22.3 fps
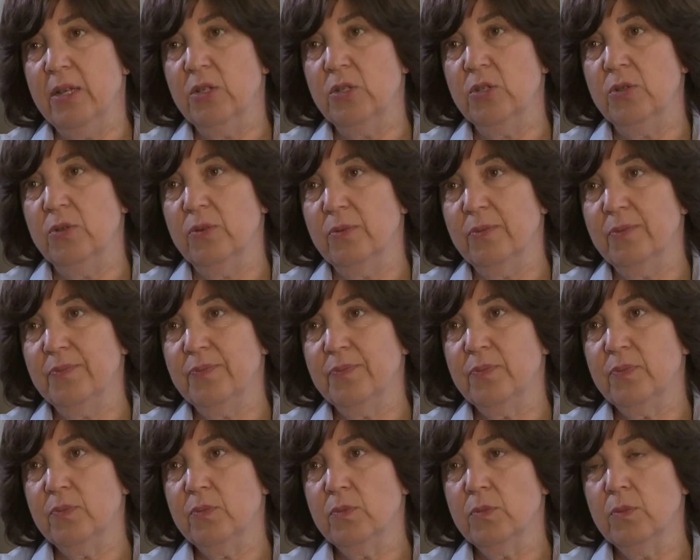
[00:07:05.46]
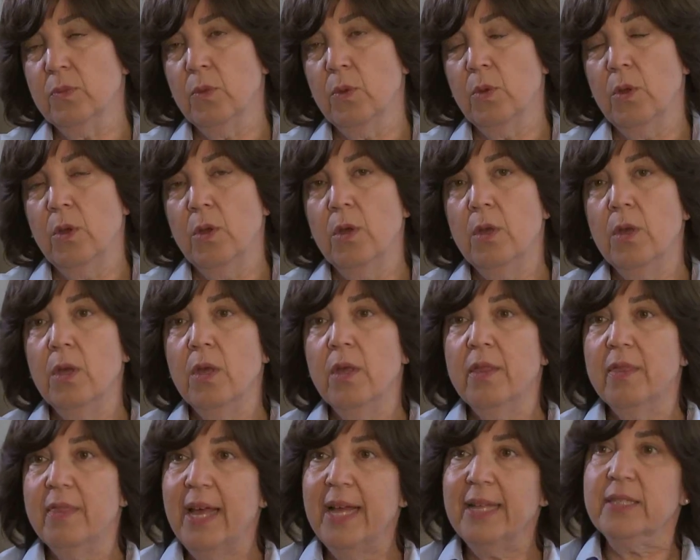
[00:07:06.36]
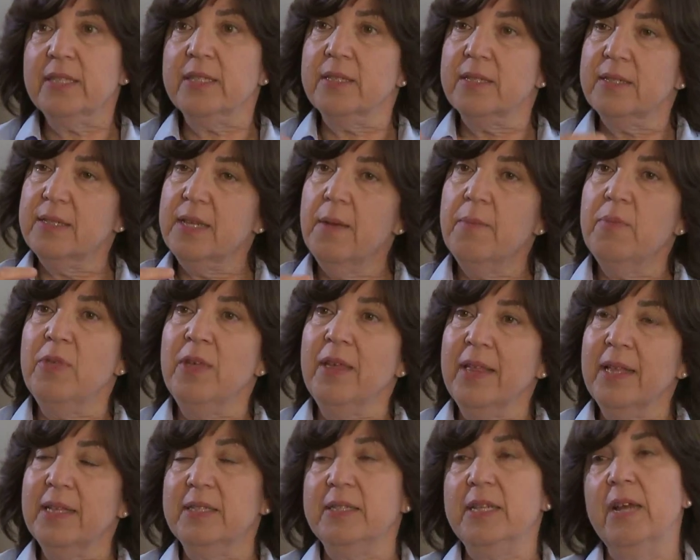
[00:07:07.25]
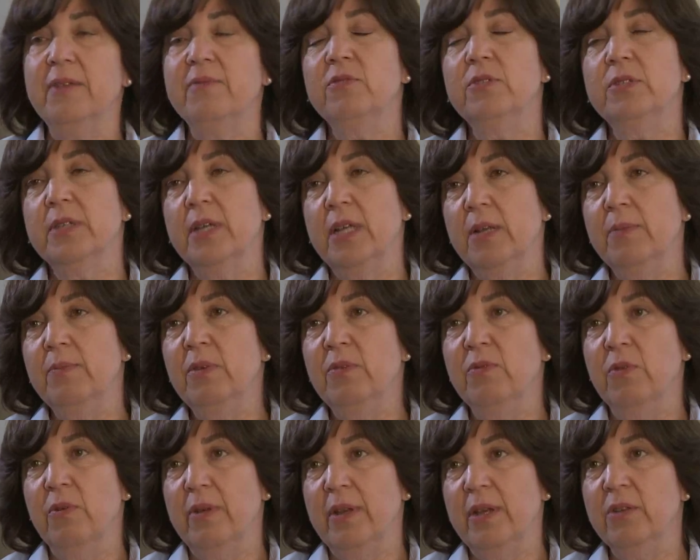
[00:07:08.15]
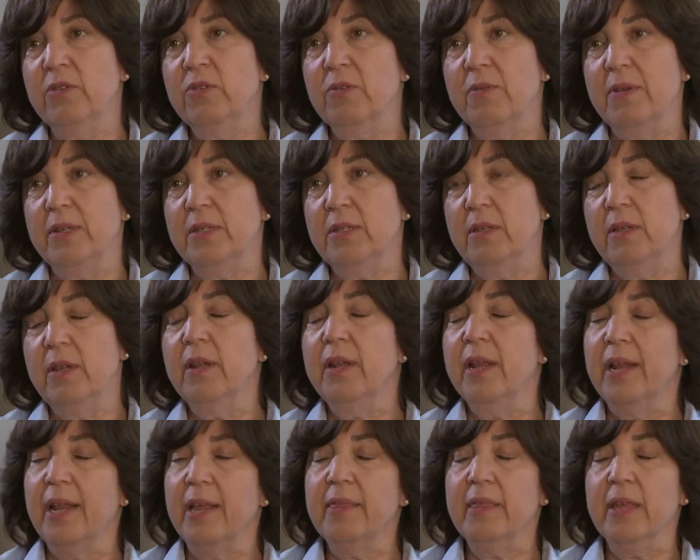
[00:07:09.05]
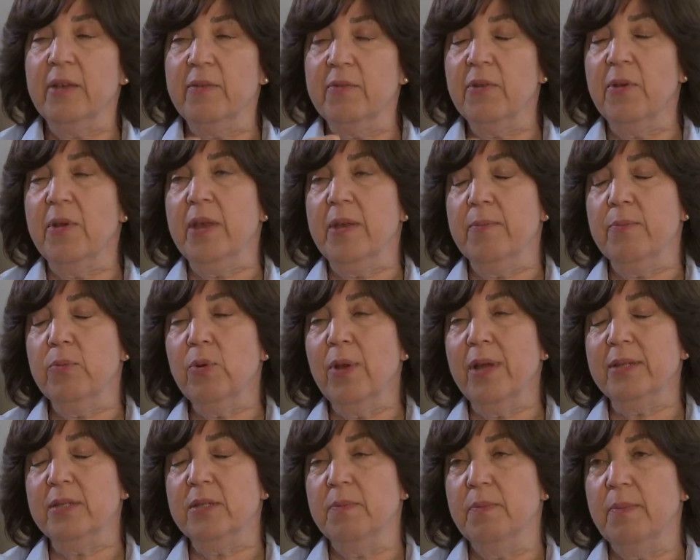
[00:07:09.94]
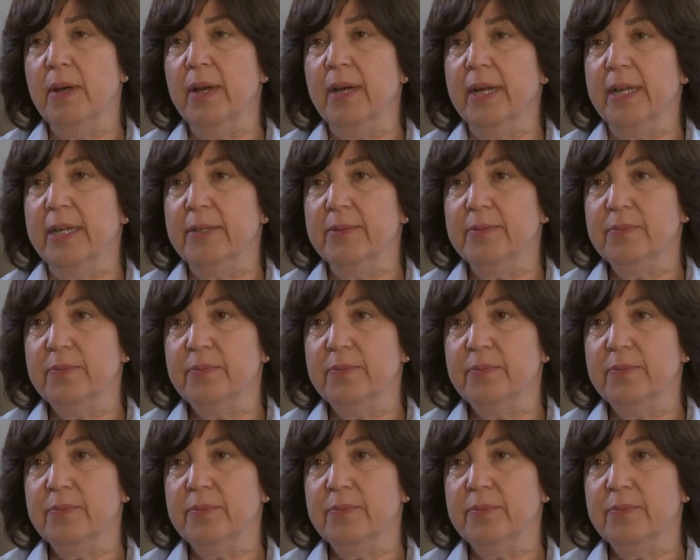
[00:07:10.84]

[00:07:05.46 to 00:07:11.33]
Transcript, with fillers: issue, that's something that Stanford's going to be very interested in and I think very impressed by.